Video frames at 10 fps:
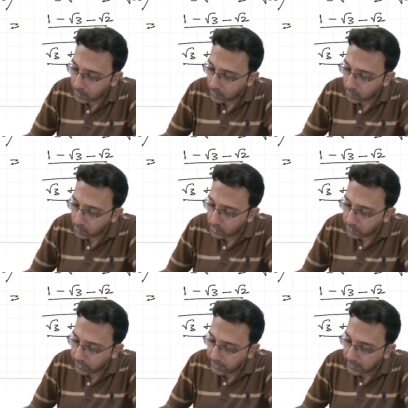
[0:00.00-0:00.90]
root
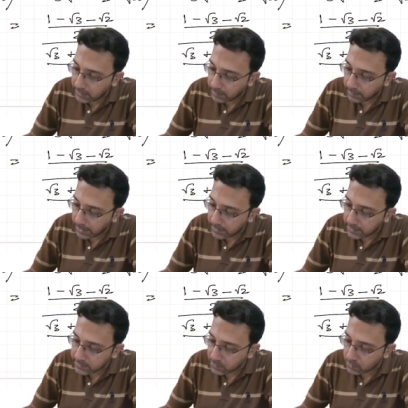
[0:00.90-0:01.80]
3
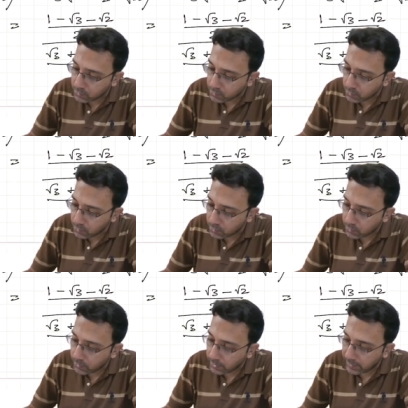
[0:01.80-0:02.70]
minus root
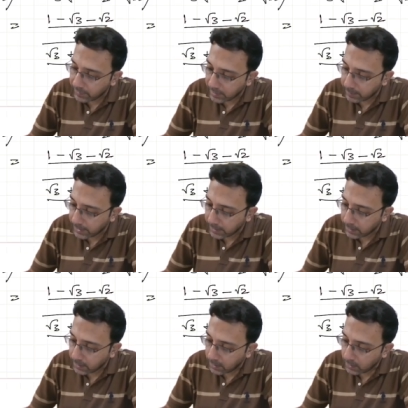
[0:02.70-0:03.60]
2 divided
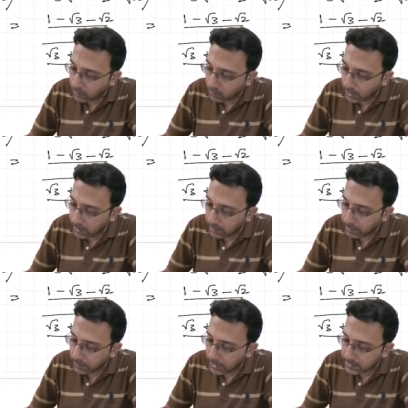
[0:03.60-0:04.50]
by
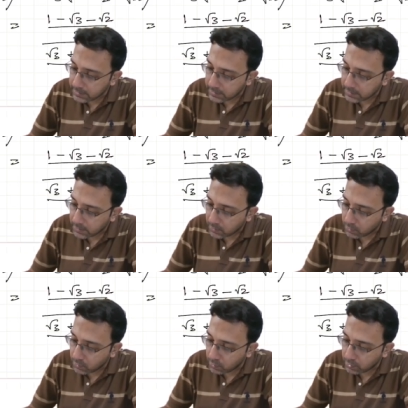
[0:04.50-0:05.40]
1 plus
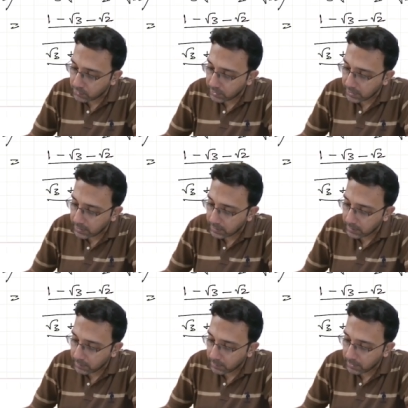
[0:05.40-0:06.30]
root 3
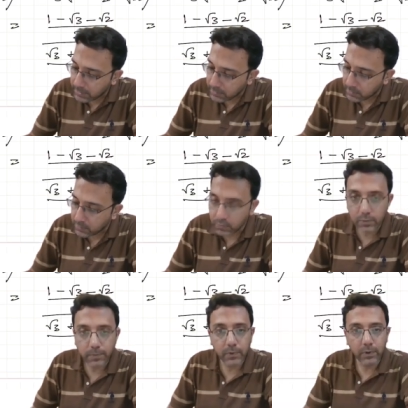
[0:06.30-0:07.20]
plus root
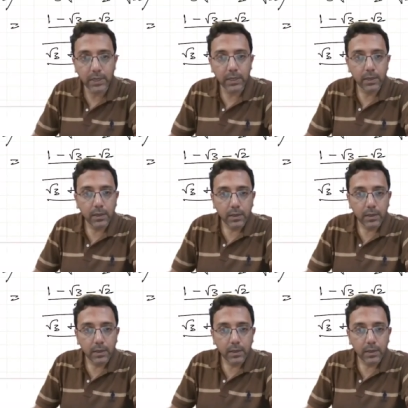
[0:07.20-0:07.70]
2. Okay,